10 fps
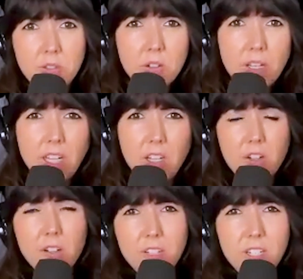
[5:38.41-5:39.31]
or like
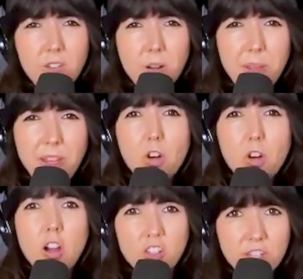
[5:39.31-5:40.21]
your, you know what I mean? Your
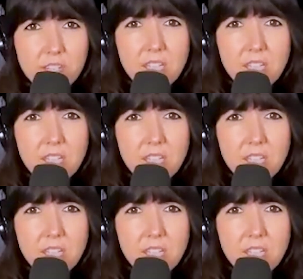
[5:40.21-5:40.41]
conscious